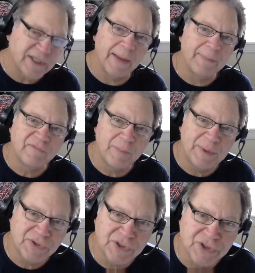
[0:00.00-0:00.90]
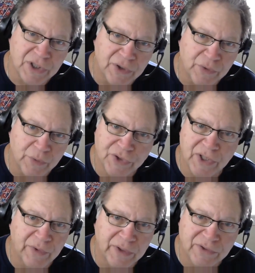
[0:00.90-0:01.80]
type of a business loan,
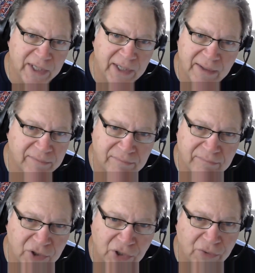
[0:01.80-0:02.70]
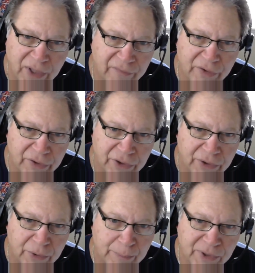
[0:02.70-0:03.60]
which I would say to you never to
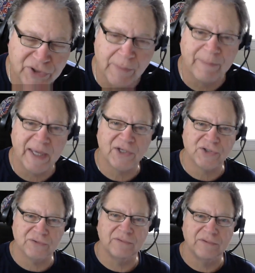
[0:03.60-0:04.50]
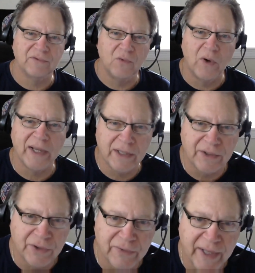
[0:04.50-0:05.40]
do. But some banks want
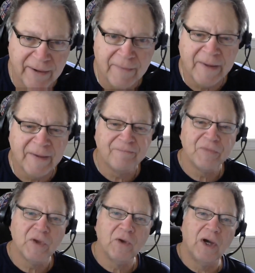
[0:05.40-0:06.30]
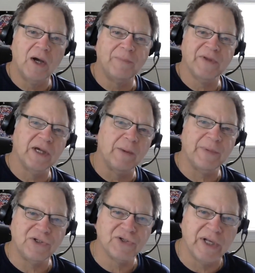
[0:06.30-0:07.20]
you to do that. The
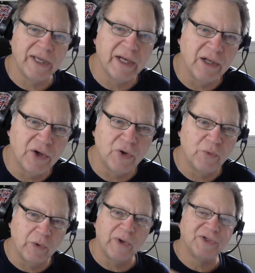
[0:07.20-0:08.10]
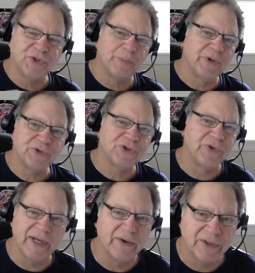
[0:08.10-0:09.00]
company's going to get a loan. We want your
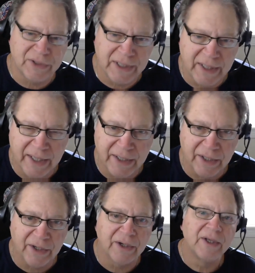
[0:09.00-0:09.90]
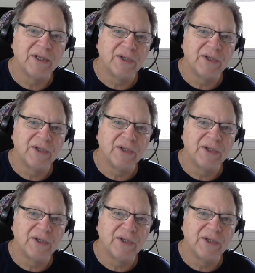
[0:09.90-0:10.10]
personal guarantee on here.